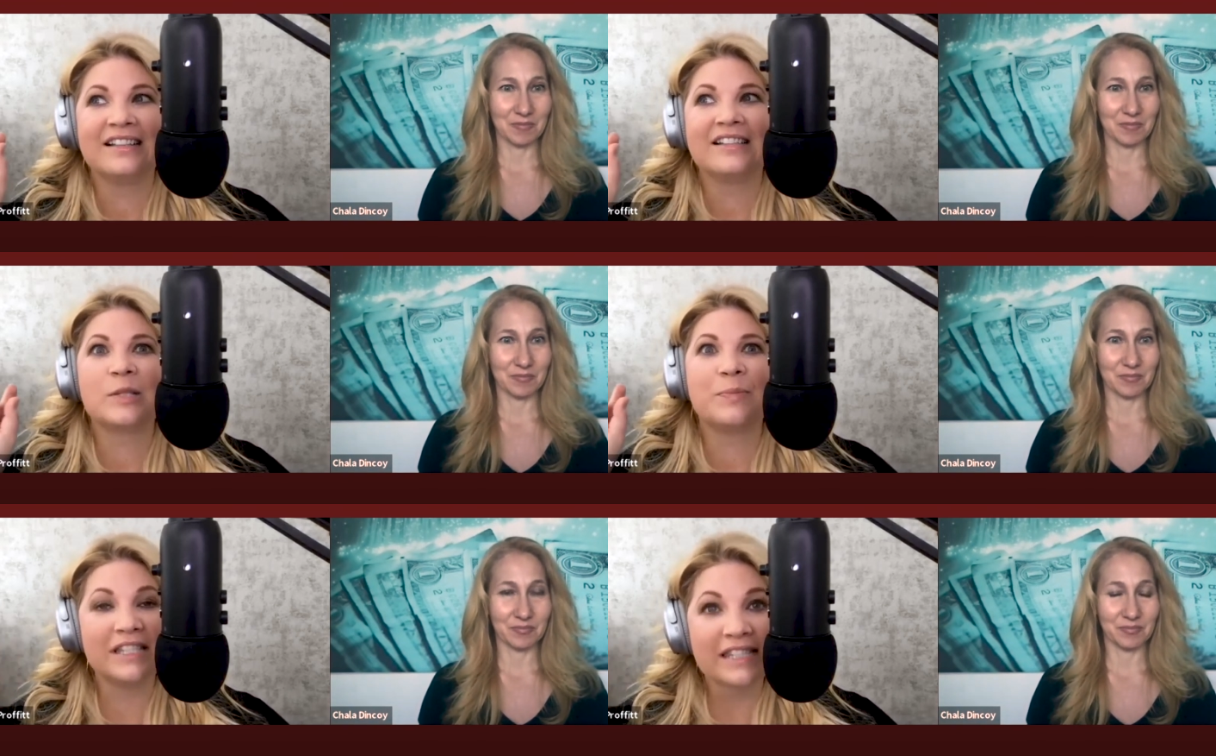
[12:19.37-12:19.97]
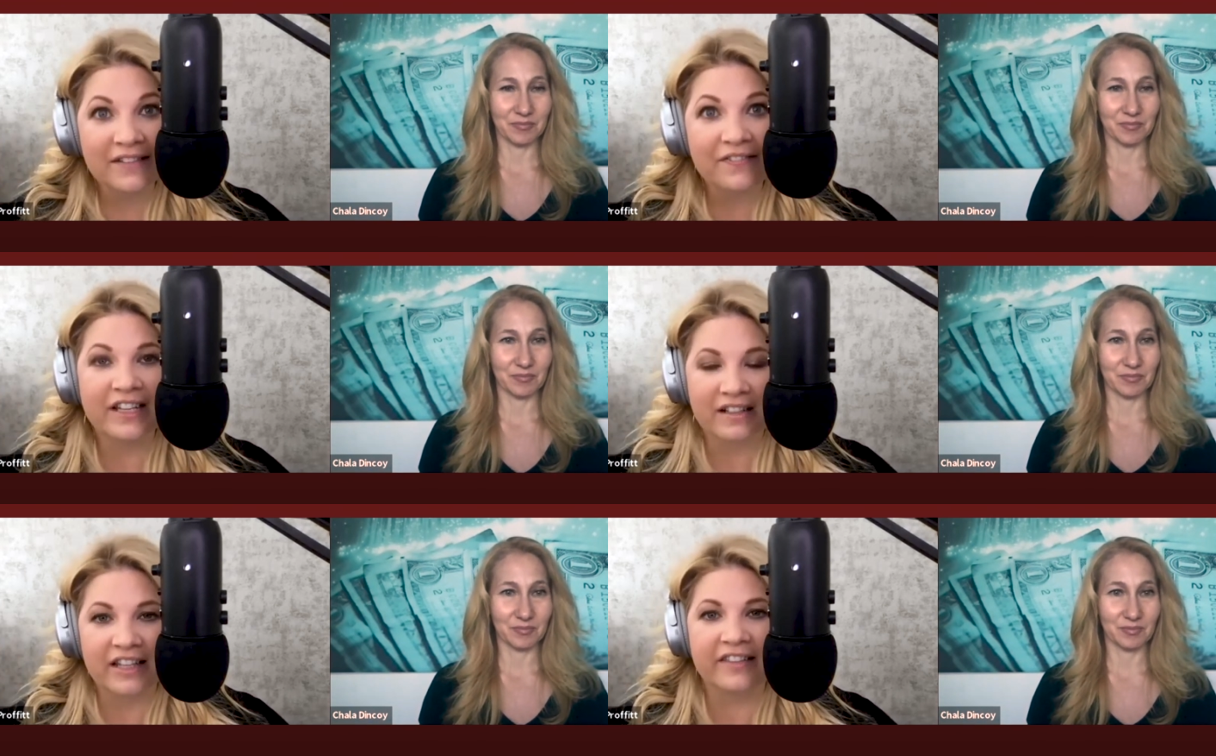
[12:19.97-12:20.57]

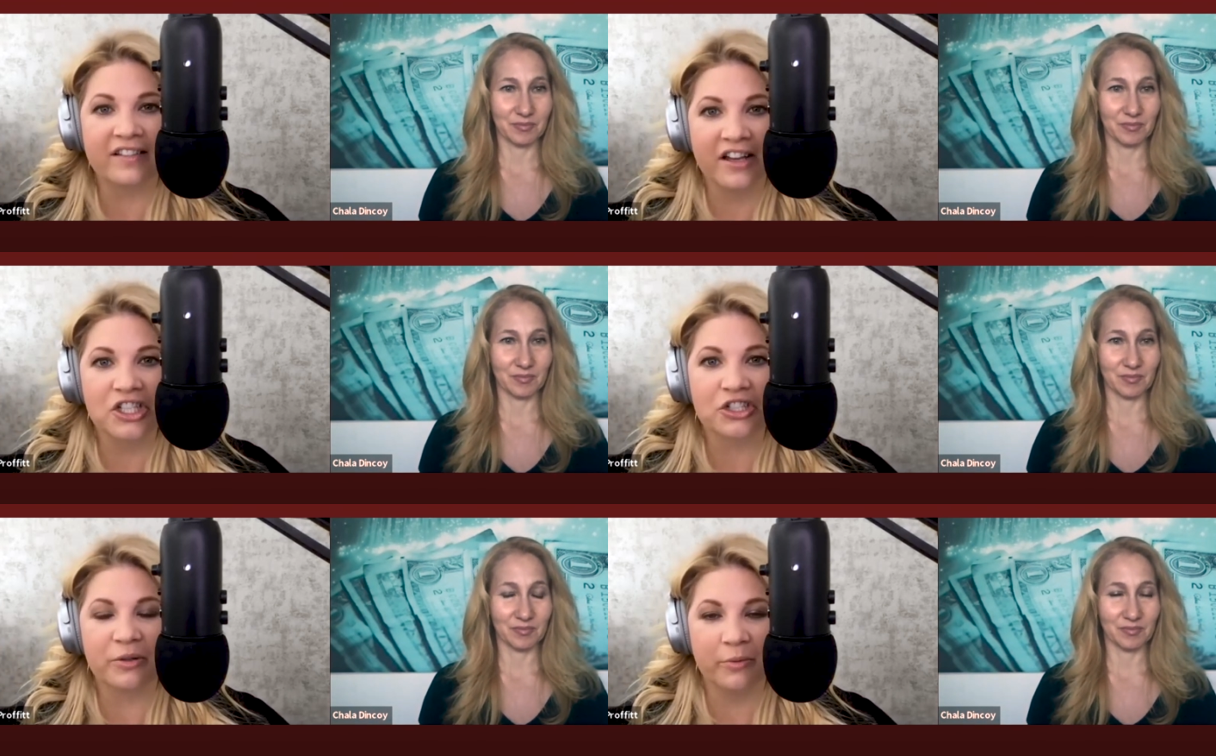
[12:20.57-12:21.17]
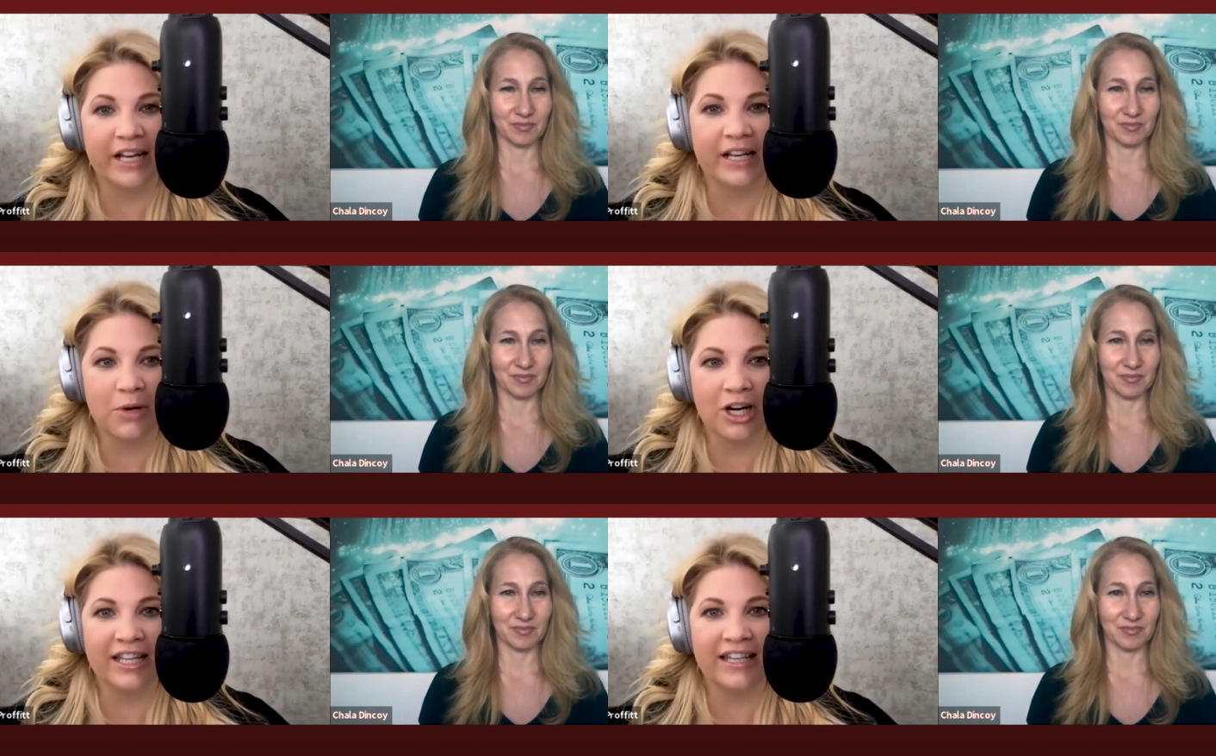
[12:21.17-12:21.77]
Speaker 1: specifically the luxury wedding
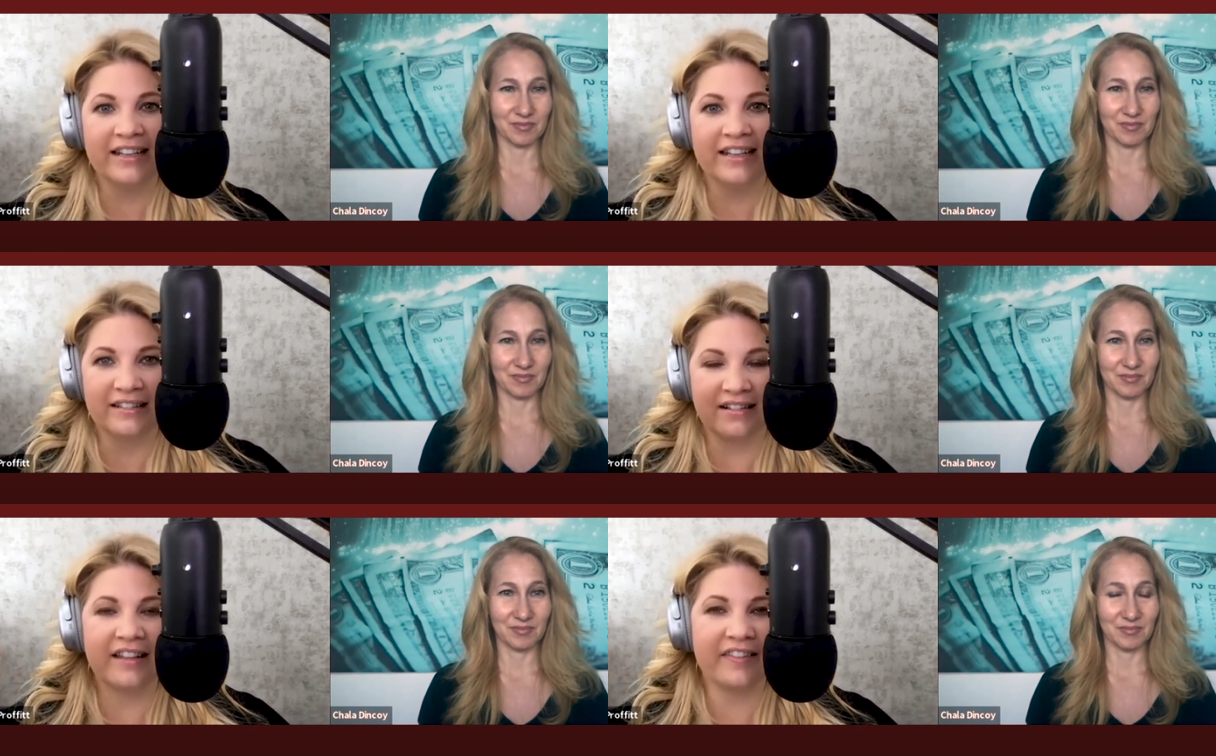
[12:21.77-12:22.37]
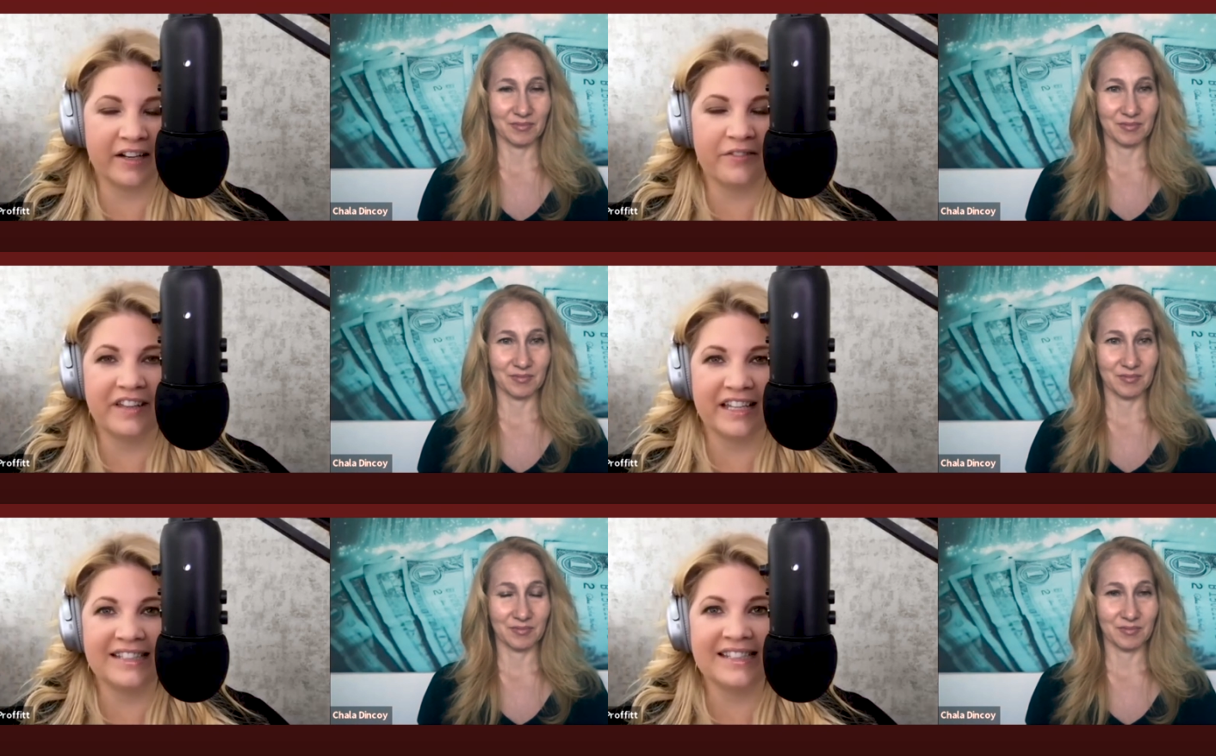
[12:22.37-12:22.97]
market and, and then
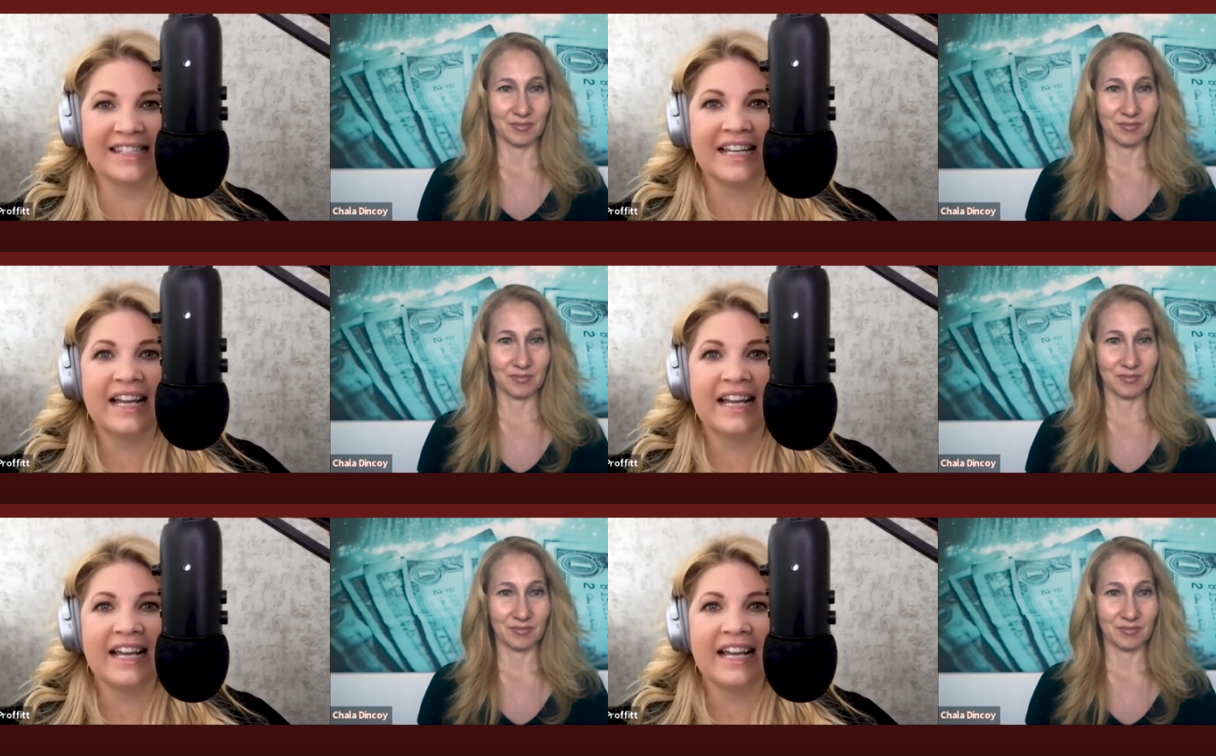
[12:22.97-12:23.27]
events.